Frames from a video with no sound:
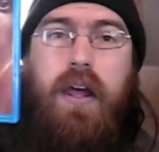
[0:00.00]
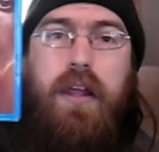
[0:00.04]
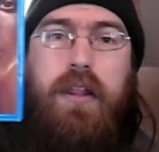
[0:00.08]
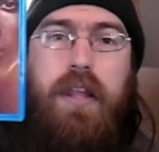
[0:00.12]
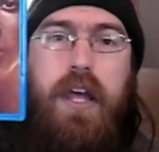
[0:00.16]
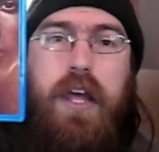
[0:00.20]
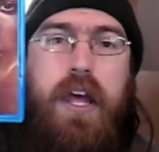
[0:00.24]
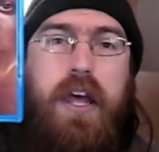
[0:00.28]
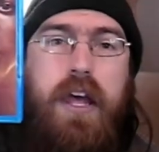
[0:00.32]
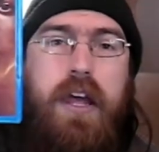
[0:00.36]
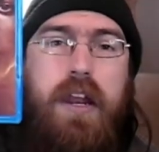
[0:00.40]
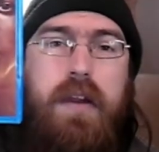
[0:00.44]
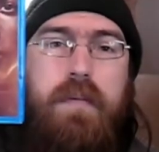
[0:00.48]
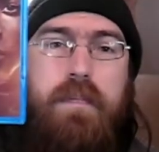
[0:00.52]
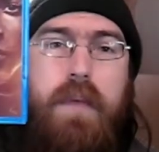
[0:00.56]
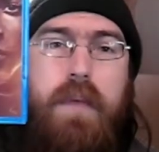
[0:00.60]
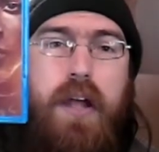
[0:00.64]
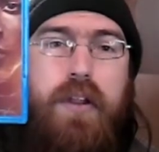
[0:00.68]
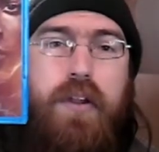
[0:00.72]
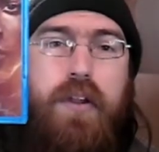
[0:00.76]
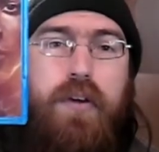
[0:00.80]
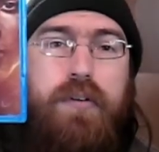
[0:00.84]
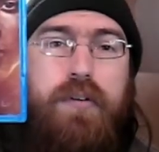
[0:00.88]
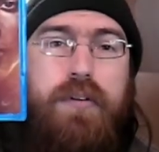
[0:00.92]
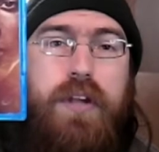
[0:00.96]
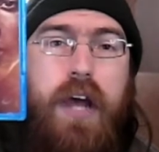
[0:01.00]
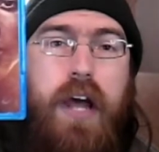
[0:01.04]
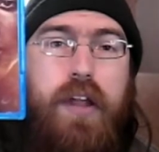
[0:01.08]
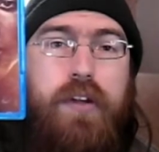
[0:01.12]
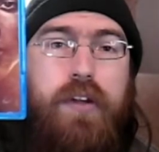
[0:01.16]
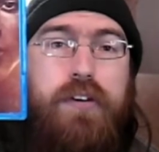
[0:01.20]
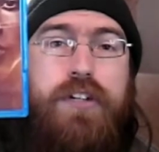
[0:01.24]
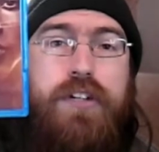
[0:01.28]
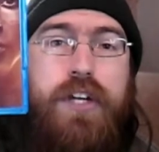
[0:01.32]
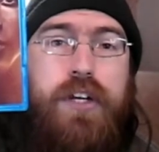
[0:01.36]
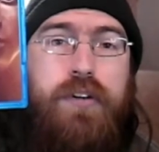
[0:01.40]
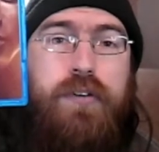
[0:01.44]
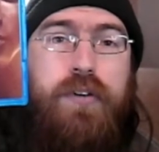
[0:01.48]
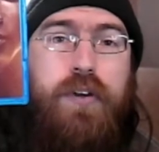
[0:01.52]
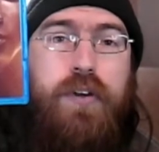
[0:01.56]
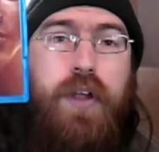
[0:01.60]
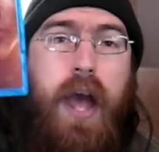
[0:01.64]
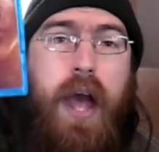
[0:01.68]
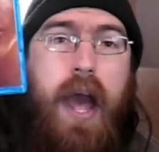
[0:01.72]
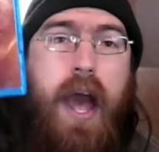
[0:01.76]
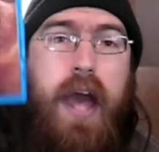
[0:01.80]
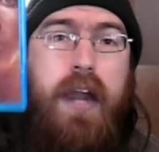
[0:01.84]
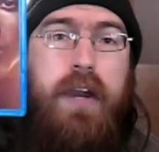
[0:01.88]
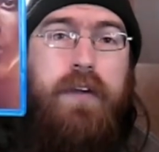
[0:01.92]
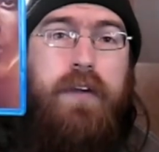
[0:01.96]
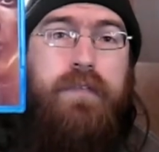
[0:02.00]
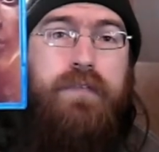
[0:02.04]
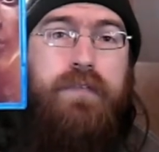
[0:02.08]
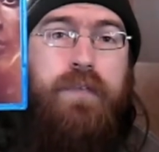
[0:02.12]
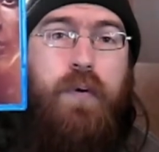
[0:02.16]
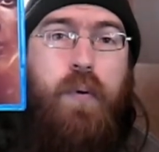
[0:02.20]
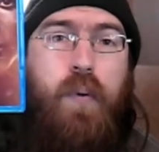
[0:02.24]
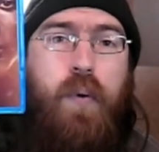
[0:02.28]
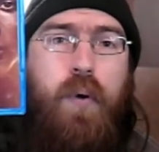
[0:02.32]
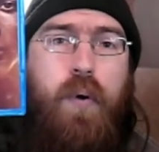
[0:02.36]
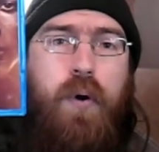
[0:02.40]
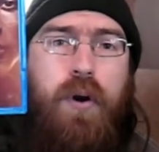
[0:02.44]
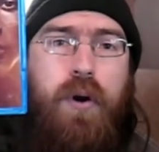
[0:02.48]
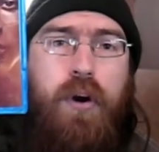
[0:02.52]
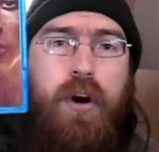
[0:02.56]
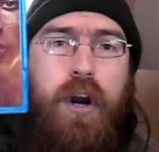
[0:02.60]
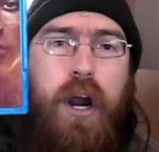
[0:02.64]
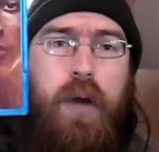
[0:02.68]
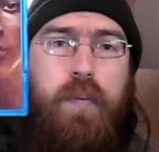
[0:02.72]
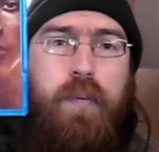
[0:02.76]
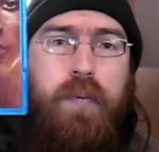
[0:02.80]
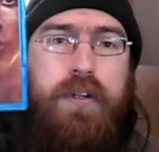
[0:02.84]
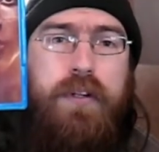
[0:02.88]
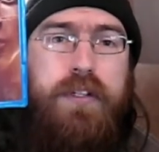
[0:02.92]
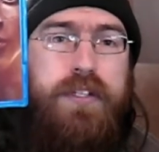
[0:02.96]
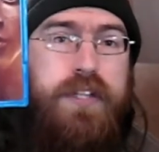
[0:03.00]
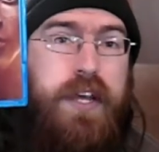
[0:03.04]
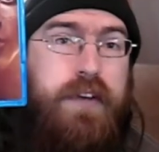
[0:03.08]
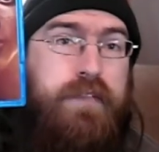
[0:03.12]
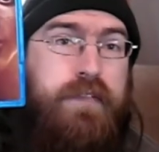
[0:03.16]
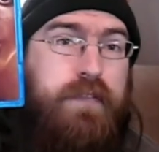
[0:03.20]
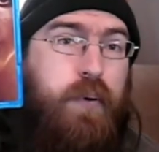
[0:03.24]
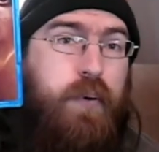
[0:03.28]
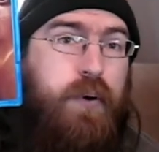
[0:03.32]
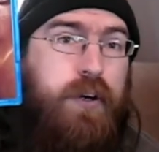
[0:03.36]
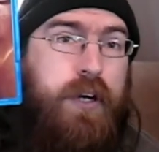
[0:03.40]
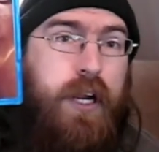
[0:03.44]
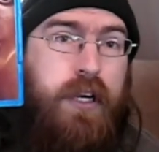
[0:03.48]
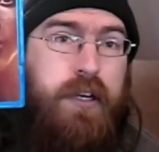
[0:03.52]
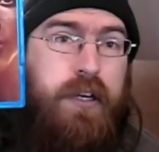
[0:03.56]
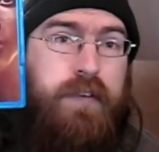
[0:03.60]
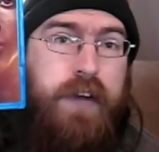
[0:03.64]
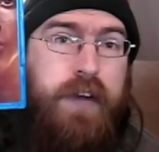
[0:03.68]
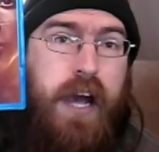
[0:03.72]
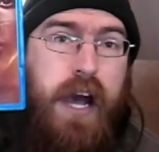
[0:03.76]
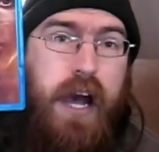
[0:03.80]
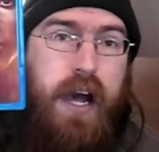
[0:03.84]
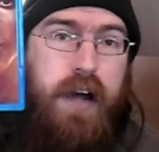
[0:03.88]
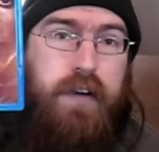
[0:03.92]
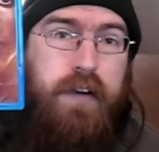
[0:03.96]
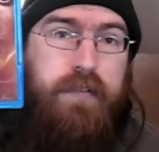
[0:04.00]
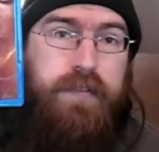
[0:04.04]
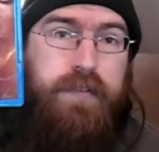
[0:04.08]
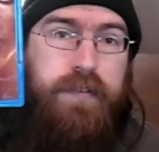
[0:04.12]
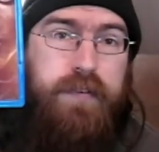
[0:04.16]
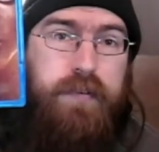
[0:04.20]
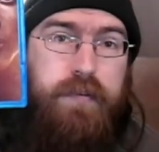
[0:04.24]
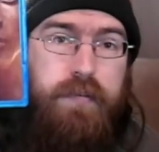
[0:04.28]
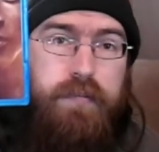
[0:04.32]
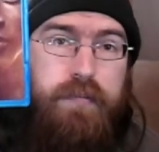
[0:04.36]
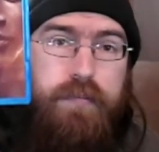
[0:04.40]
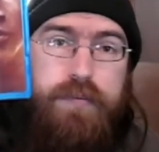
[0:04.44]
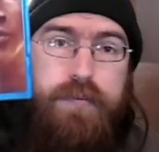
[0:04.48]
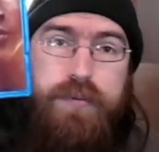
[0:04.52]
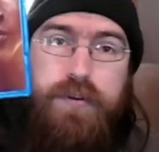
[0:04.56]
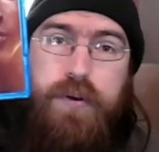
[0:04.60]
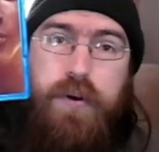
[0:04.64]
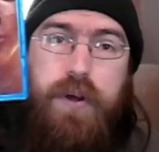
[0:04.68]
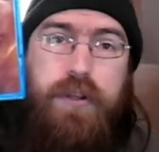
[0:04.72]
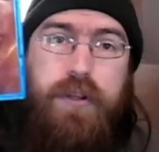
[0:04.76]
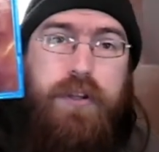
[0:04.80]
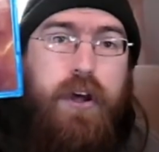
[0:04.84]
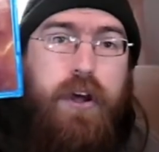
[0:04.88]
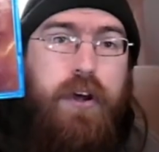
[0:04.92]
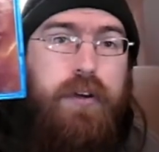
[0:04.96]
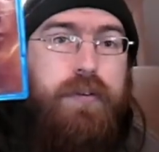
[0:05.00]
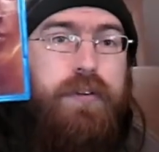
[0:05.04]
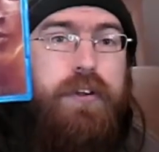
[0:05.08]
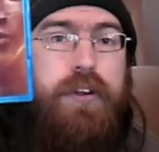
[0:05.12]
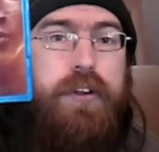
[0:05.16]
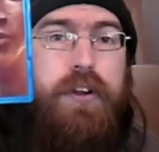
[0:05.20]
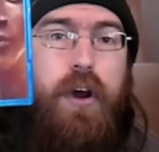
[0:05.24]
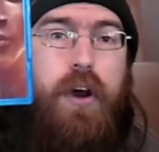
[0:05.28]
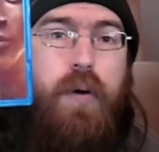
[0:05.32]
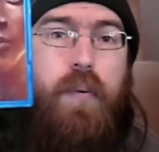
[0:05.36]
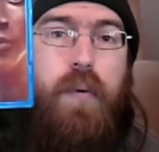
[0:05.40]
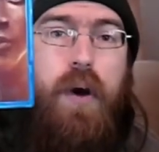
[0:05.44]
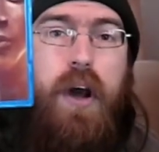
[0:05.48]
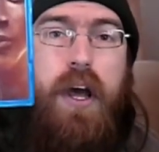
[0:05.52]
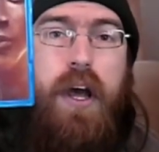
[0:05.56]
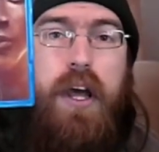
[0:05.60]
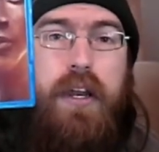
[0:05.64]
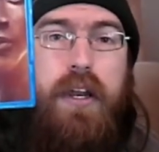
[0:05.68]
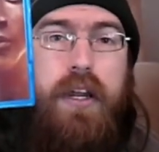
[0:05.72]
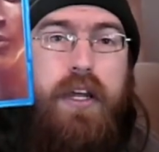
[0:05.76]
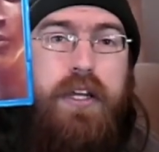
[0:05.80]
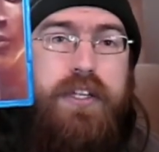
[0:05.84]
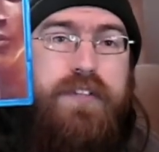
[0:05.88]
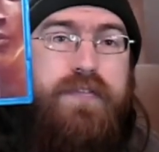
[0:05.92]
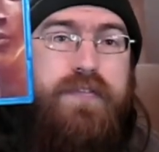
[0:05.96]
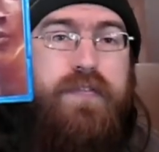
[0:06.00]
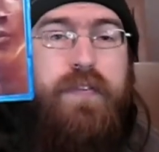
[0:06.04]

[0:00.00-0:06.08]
Then my local Dollar General had it for, I want to say, $4.95. So I thought, you know what, it's